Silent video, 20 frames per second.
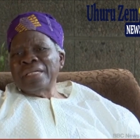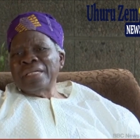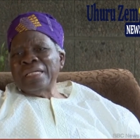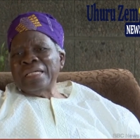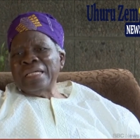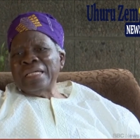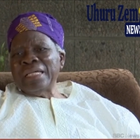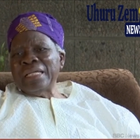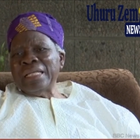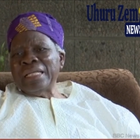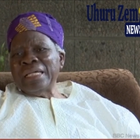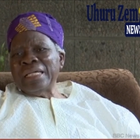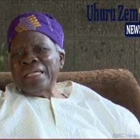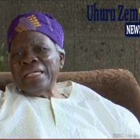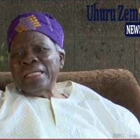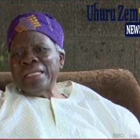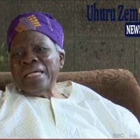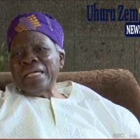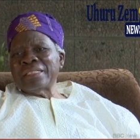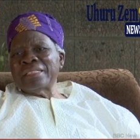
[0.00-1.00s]

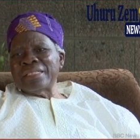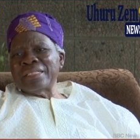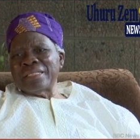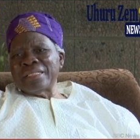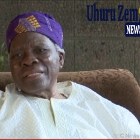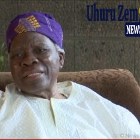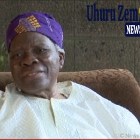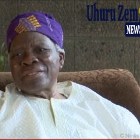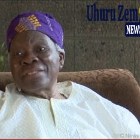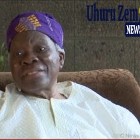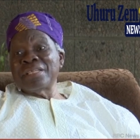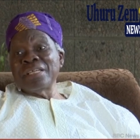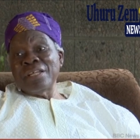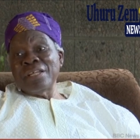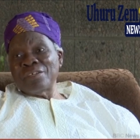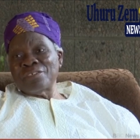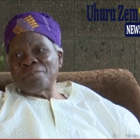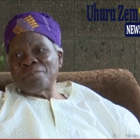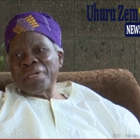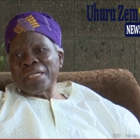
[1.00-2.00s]
Uh, that is a
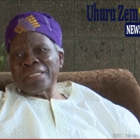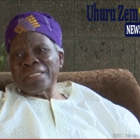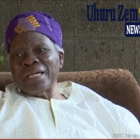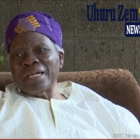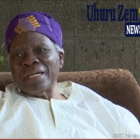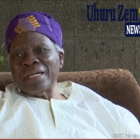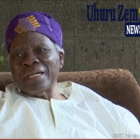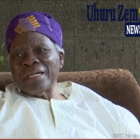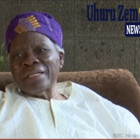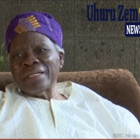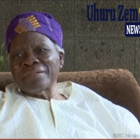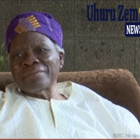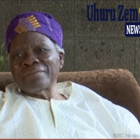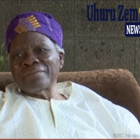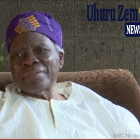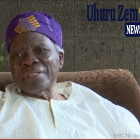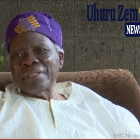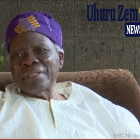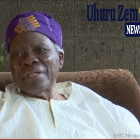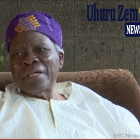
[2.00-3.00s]
serious matter.
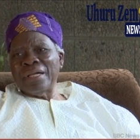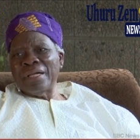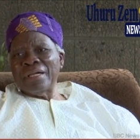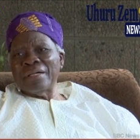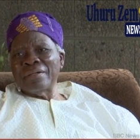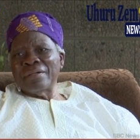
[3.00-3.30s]
Yeah.